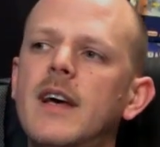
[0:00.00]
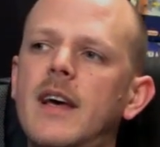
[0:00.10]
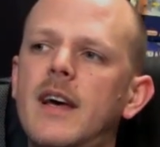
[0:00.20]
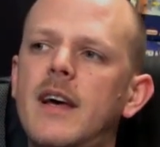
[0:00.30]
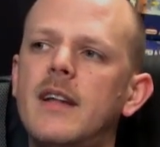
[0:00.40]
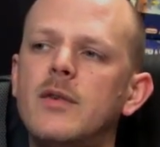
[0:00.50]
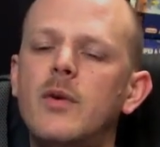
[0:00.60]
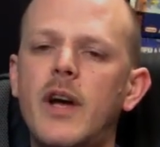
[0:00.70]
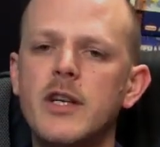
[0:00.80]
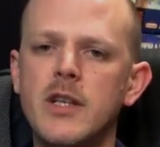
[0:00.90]
and
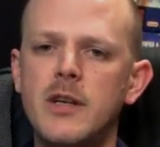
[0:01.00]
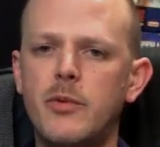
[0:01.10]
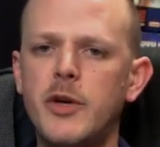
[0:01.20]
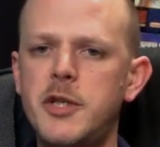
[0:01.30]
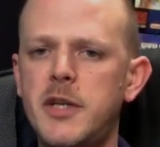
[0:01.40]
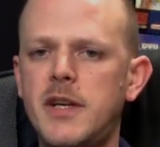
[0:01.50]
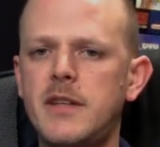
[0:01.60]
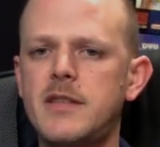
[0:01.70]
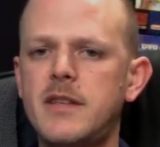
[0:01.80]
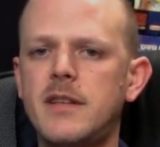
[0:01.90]
who actually
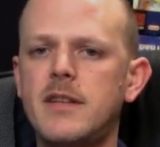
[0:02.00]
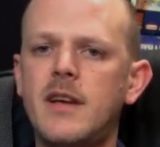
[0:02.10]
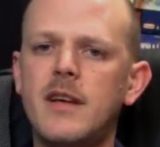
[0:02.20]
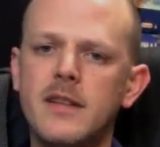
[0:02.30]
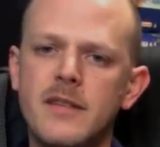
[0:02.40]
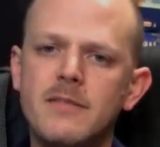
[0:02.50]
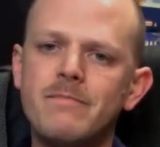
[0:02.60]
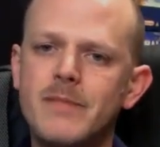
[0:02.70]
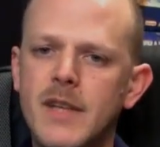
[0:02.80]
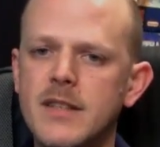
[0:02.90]
appreciates it, and
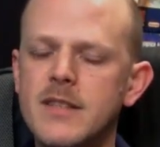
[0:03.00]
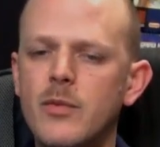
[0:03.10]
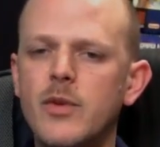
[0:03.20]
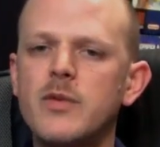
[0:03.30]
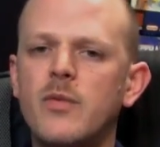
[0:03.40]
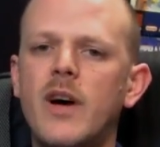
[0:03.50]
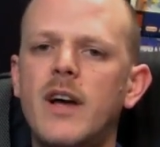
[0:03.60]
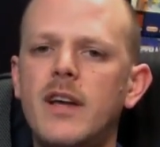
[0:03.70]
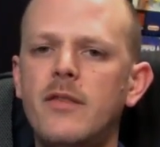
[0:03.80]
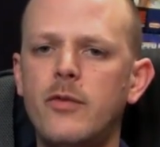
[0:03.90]
that's the reason
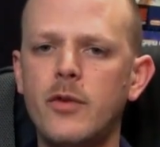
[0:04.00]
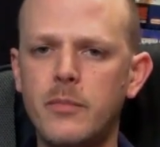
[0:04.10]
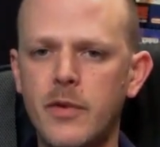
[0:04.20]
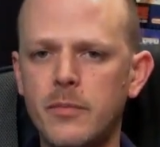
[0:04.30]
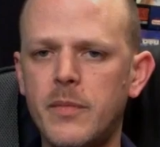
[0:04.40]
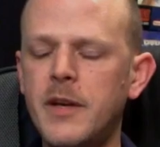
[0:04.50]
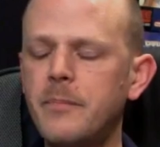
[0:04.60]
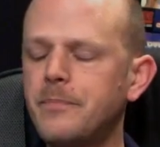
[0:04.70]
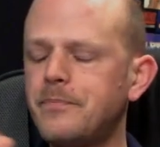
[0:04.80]
why he thought about me.